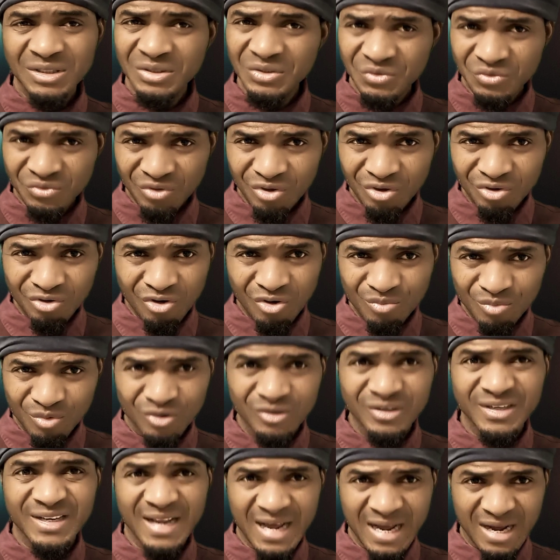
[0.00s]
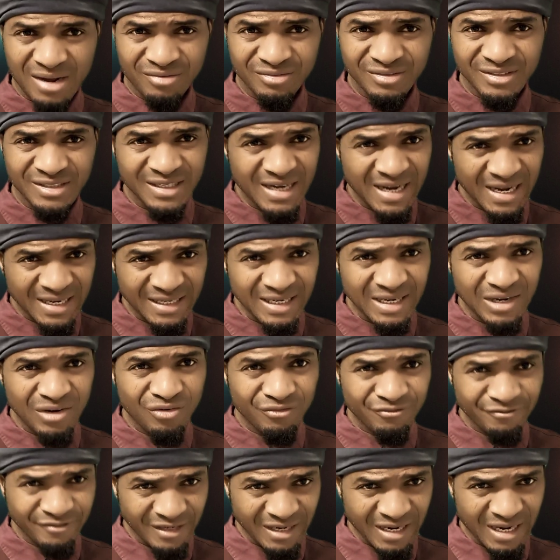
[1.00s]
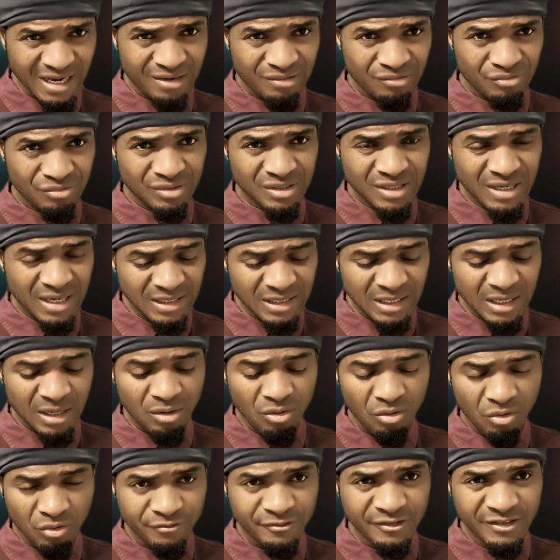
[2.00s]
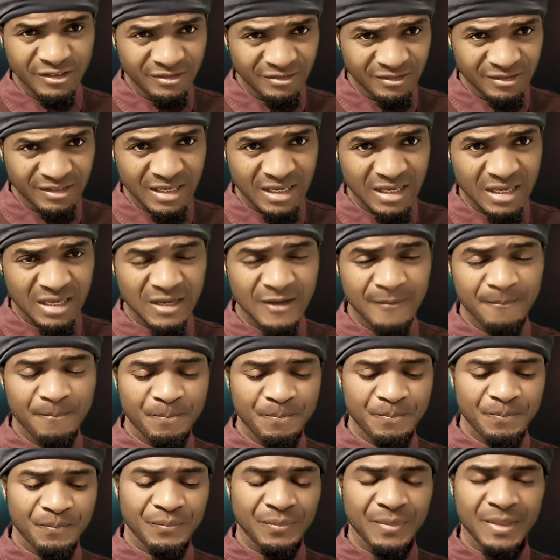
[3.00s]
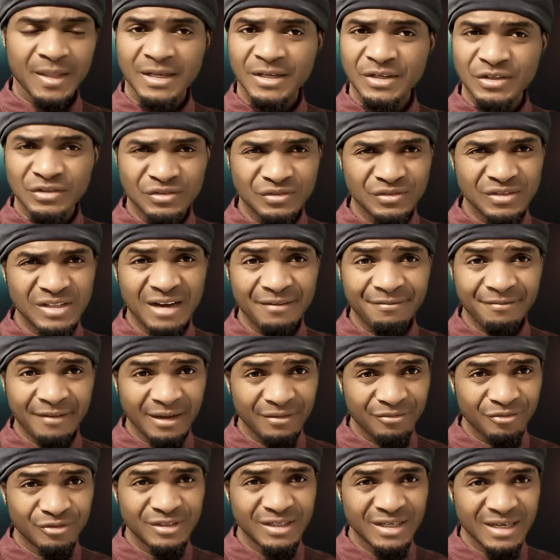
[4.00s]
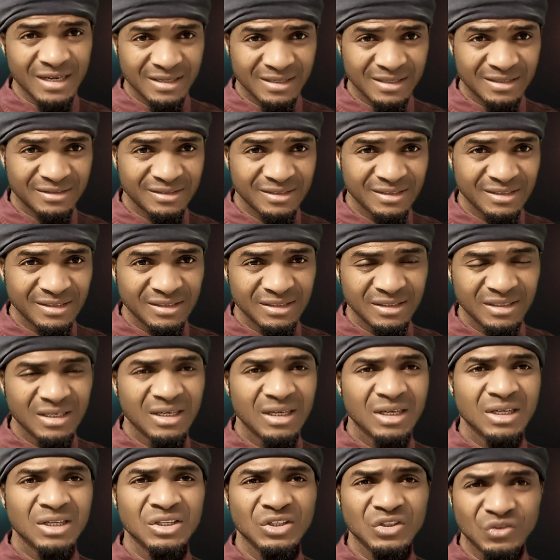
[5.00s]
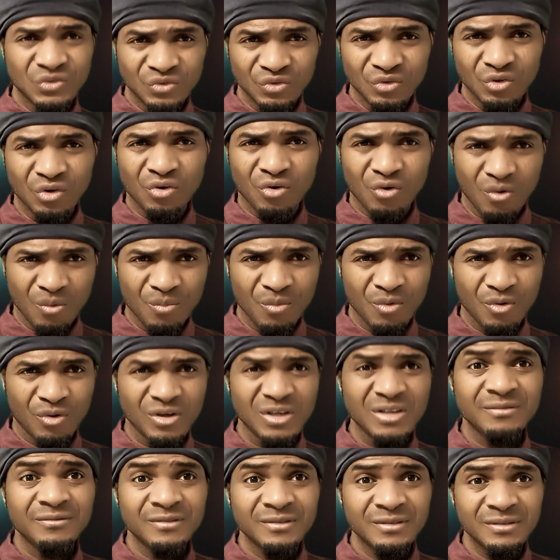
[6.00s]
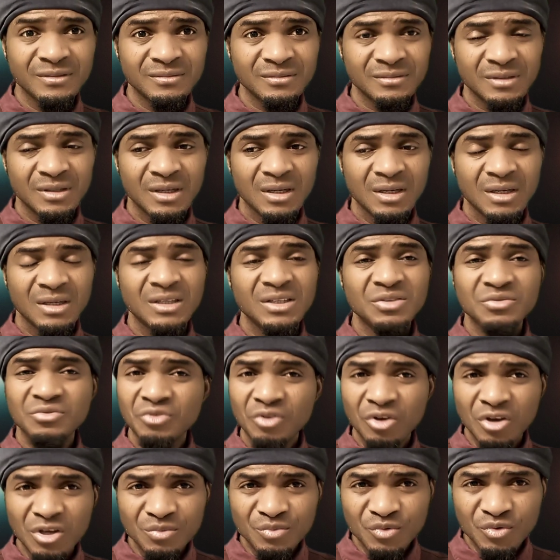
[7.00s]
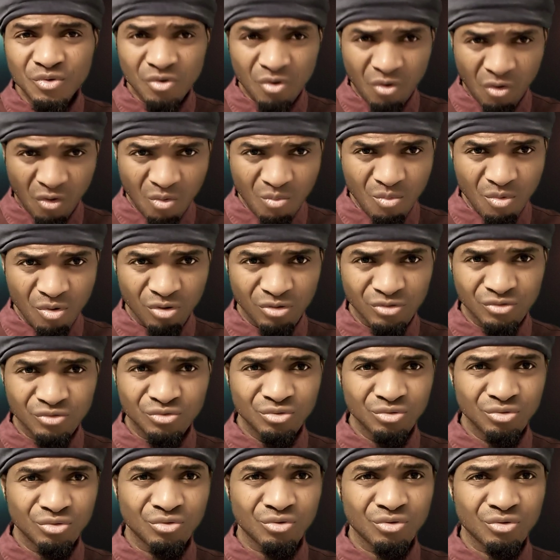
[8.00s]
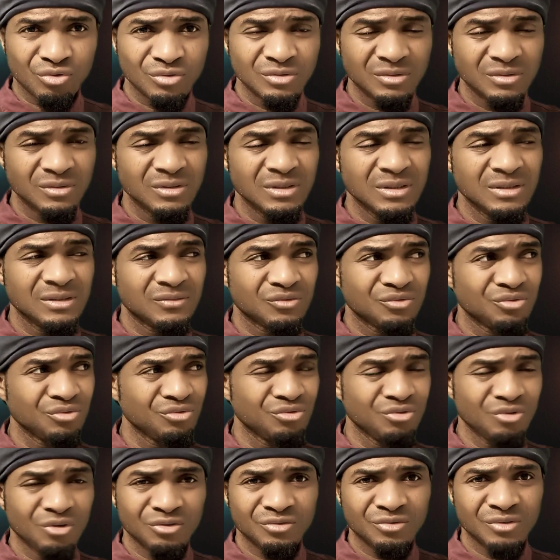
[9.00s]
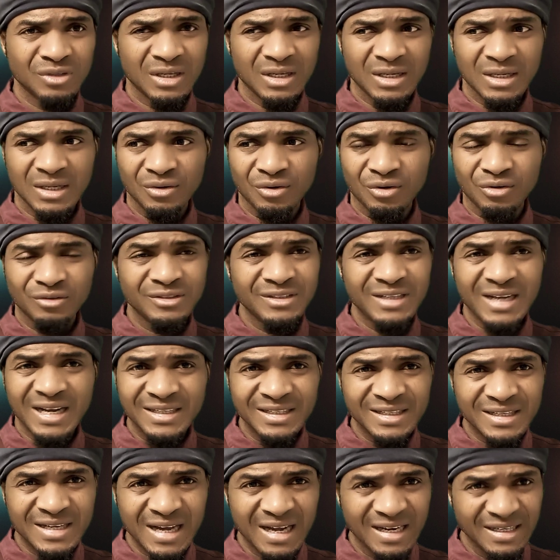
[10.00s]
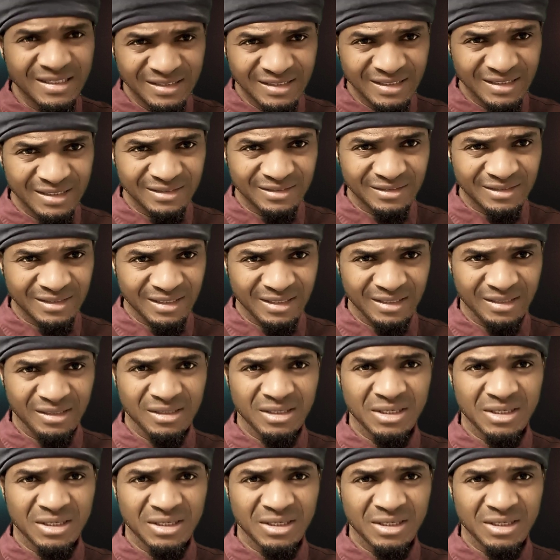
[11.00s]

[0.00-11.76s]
It's not common now. The Ghana of now, Ghana of this year, is that 500 Ghana cedi. It's not common. Even it's not even common to just ordinary Ghanaians.